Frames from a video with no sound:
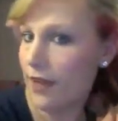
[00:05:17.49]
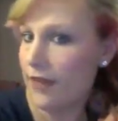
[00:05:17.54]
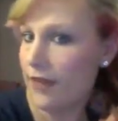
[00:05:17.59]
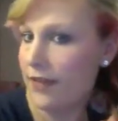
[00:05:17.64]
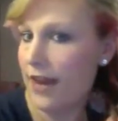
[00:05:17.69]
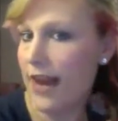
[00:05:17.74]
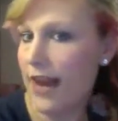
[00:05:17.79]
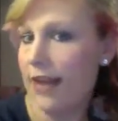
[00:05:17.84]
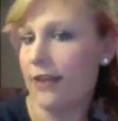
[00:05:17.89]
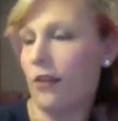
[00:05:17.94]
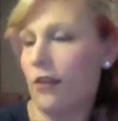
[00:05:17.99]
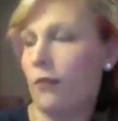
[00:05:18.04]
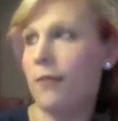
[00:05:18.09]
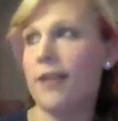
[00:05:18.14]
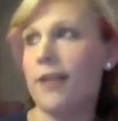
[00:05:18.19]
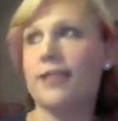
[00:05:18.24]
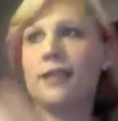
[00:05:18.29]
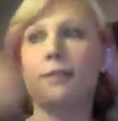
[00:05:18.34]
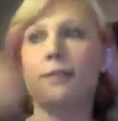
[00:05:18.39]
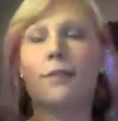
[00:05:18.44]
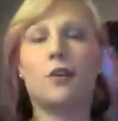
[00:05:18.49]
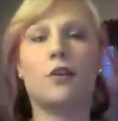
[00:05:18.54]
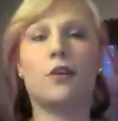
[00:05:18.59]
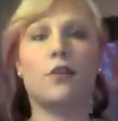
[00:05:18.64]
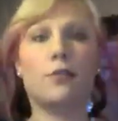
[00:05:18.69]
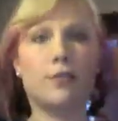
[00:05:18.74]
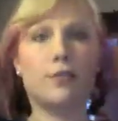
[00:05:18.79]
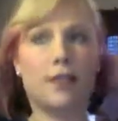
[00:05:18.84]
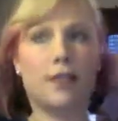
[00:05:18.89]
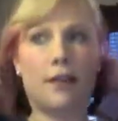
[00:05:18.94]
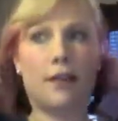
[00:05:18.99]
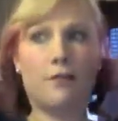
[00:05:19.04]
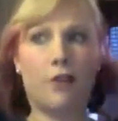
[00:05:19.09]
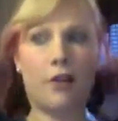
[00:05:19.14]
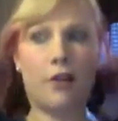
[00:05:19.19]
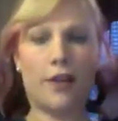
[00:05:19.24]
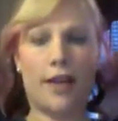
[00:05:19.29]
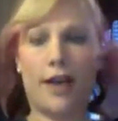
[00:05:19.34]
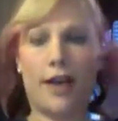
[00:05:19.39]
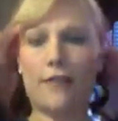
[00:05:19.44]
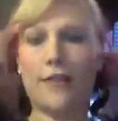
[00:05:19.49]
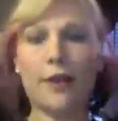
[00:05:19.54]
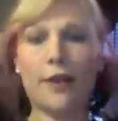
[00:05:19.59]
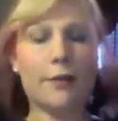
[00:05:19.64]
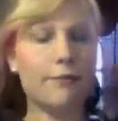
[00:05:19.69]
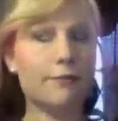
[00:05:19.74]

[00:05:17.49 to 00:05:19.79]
that I don't mess up the curls that I've already got there.